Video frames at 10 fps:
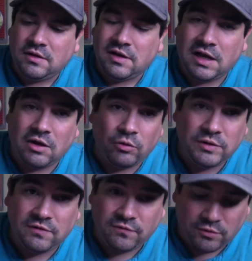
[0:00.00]

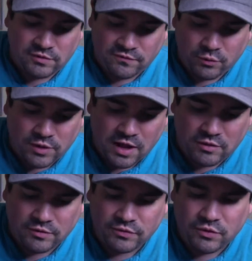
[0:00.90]
Only for a
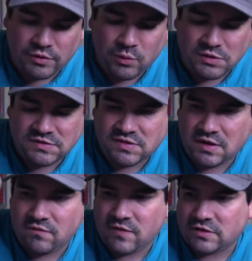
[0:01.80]

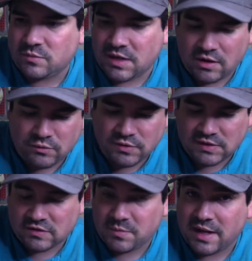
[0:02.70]
$4.31 investment, I don't think
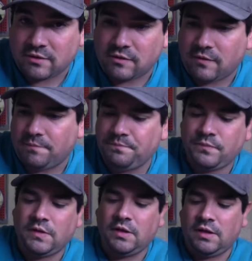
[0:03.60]
that's bad at all.
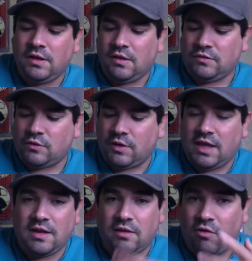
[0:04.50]
So
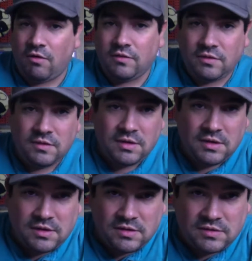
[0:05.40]
again, along
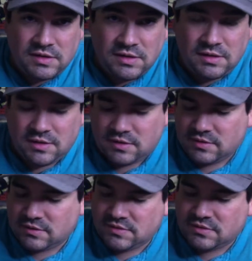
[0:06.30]
the
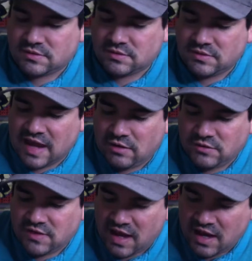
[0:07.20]

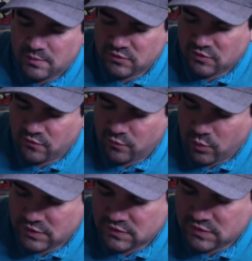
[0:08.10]
down times of what